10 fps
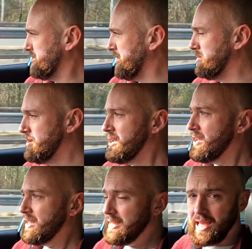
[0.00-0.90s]
So
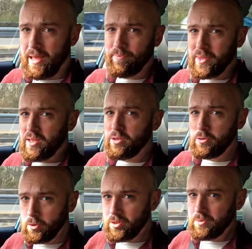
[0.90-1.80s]
yeah,
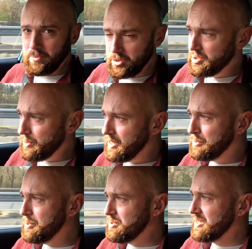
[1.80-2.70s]
good motorway
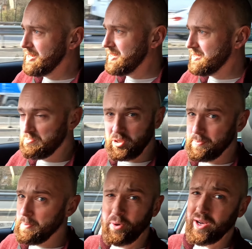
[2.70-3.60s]
cruiser this would
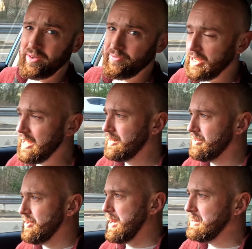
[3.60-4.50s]
be brilliant for getting
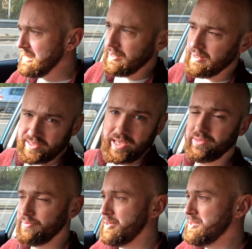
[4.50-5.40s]
the family down to the
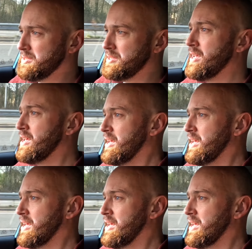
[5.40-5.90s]
south of France.